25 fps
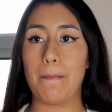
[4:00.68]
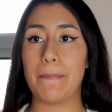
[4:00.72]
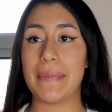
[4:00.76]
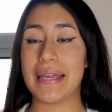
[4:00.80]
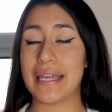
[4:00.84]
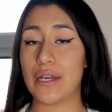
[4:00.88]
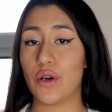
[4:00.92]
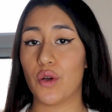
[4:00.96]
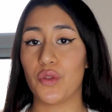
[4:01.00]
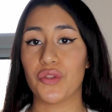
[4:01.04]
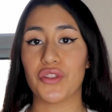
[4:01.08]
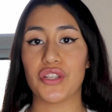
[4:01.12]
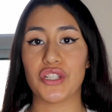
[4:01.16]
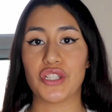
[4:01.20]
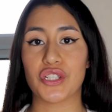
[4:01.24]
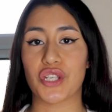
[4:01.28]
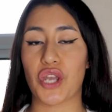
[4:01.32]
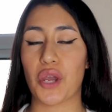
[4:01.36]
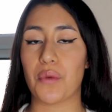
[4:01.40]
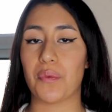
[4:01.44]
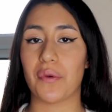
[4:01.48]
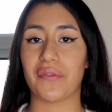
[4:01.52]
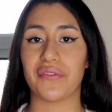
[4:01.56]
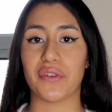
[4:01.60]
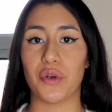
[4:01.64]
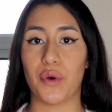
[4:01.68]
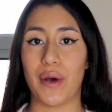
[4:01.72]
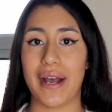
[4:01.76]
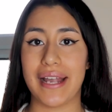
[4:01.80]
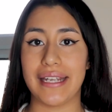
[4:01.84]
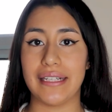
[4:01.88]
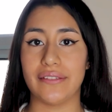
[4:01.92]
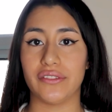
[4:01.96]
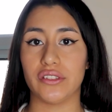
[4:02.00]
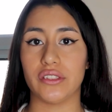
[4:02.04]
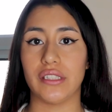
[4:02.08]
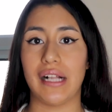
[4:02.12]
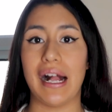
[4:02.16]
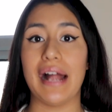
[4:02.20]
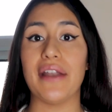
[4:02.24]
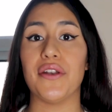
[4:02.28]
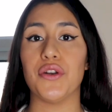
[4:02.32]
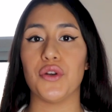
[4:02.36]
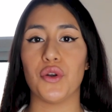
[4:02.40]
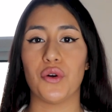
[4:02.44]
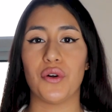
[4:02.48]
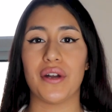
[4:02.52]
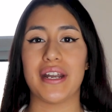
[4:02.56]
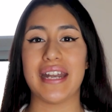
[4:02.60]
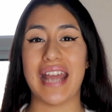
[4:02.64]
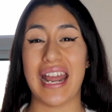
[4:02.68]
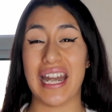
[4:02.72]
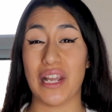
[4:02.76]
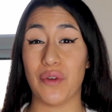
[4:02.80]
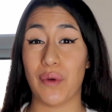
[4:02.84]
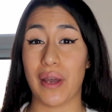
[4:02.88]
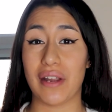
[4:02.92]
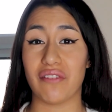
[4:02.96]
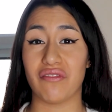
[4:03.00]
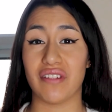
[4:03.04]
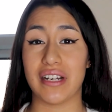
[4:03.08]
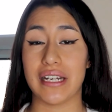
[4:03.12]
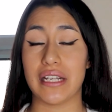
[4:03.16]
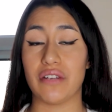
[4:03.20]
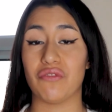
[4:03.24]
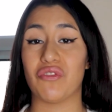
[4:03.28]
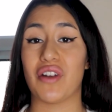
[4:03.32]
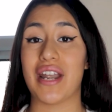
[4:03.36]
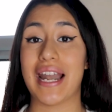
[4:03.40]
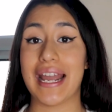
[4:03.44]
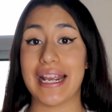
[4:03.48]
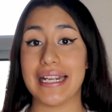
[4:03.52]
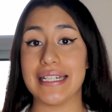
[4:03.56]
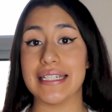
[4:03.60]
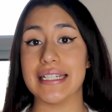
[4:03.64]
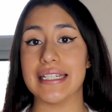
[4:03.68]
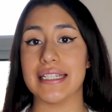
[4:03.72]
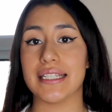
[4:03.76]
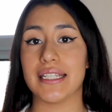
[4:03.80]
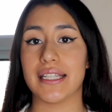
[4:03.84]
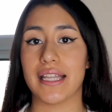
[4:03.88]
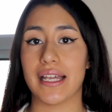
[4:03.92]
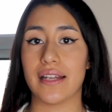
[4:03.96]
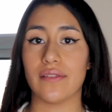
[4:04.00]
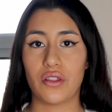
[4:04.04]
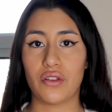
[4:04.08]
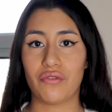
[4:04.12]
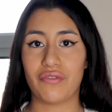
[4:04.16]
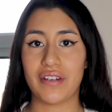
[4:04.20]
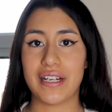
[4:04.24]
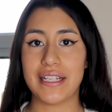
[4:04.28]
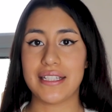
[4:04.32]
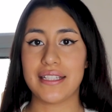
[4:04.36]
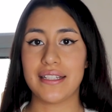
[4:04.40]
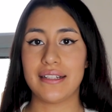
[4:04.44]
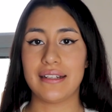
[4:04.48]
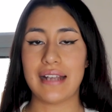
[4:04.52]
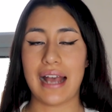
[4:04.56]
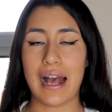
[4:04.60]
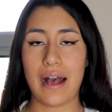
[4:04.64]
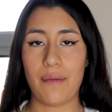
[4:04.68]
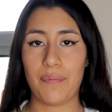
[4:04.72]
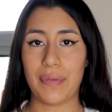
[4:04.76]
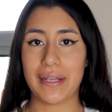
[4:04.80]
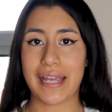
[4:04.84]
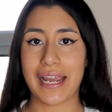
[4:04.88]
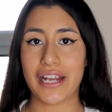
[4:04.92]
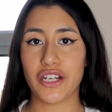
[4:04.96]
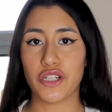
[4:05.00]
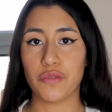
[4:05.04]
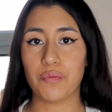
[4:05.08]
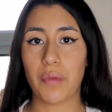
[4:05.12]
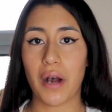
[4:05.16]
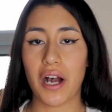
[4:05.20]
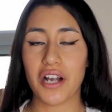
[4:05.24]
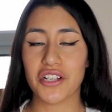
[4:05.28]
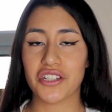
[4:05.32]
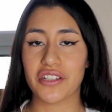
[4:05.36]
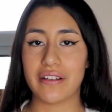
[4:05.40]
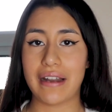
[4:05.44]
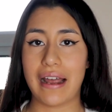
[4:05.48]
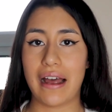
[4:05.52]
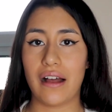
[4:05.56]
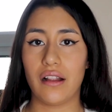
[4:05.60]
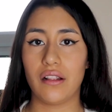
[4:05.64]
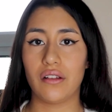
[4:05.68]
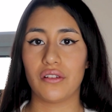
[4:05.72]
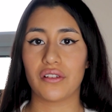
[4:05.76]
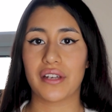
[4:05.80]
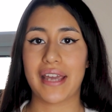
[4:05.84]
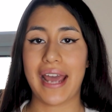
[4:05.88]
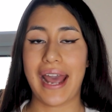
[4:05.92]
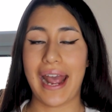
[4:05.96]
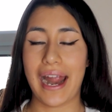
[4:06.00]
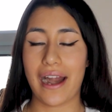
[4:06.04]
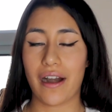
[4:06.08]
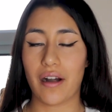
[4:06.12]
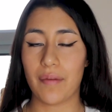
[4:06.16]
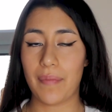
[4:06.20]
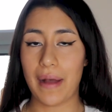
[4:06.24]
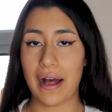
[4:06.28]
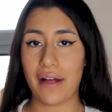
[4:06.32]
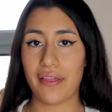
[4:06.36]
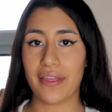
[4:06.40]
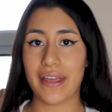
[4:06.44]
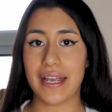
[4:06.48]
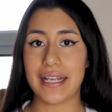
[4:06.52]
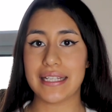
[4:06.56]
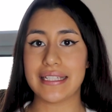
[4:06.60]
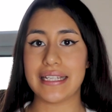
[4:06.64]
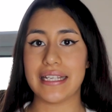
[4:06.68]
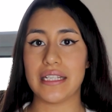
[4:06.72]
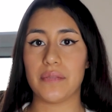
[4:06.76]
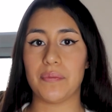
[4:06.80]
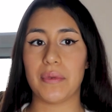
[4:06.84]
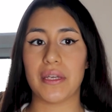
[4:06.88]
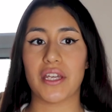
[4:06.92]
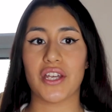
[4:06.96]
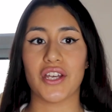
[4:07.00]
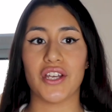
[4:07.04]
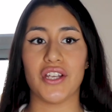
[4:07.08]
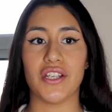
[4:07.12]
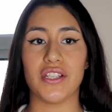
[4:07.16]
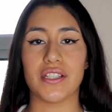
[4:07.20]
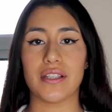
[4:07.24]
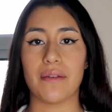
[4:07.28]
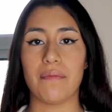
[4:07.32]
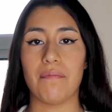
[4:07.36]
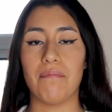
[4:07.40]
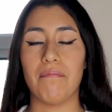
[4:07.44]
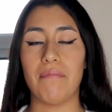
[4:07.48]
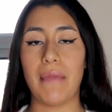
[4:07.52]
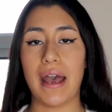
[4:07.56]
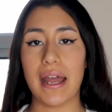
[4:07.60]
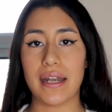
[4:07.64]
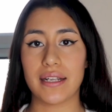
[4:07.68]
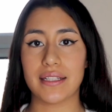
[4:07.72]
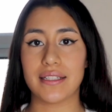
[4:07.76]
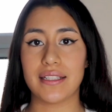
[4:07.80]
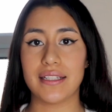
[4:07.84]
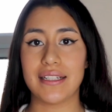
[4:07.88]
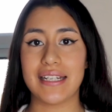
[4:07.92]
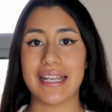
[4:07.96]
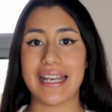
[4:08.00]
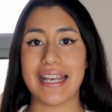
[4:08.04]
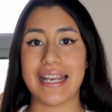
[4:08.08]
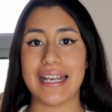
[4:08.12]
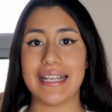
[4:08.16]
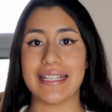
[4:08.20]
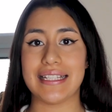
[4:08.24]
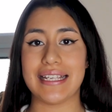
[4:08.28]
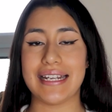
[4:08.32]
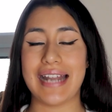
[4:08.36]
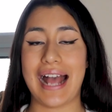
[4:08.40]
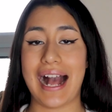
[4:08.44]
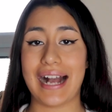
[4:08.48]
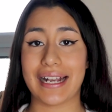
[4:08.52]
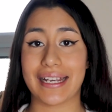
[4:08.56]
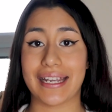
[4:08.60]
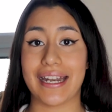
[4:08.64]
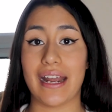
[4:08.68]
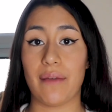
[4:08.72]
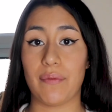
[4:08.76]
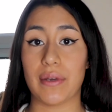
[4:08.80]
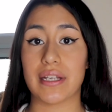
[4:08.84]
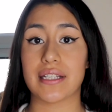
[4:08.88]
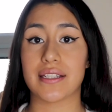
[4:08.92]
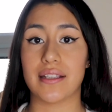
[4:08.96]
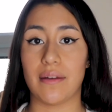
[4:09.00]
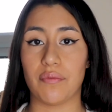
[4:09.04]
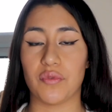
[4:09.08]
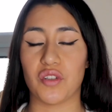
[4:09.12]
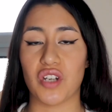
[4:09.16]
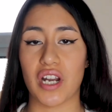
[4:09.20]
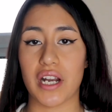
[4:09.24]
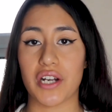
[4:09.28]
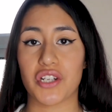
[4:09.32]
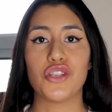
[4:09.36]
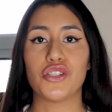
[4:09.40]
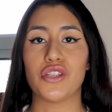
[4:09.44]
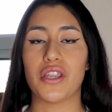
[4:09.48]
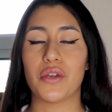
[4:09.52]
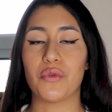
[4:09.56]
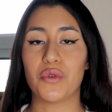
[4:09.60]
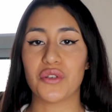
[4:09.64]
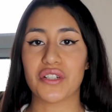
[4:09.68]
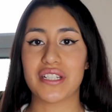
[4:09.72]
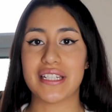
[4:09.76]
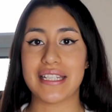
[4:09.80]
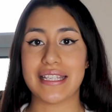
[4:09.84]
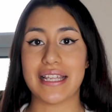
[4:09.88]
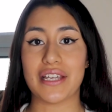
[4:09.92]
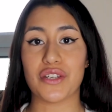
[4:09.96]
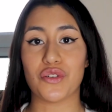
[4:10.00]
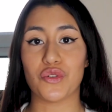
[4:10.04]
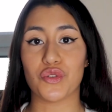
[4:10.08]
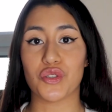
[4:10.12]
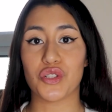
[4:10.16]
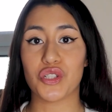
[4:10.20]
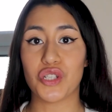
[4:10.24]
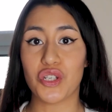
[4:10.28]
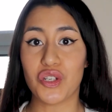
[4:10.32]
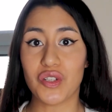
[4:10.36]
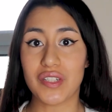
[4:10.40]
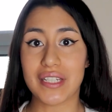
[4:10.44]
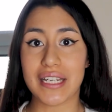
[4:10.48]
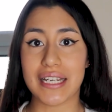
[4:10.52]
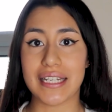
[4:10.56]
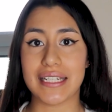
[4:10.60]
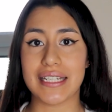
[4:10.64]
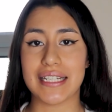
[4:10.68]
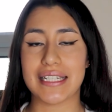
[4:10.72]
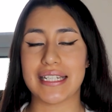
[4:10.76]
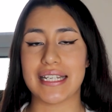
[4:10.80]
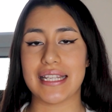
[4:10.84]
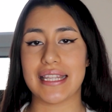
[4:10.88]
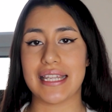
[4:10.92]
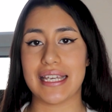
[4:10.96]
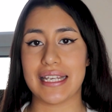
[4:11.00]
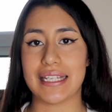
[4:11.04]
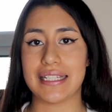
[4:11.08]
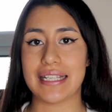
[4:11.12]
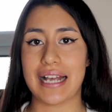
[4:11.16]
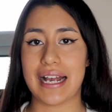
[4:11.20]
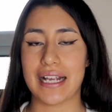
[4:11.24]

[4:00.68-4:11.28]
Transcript: beyond the scope of your A-level and not in any way really related to them. The reason application personnel care about this is because medicine is an academic subject. So they want to see that you're suited to this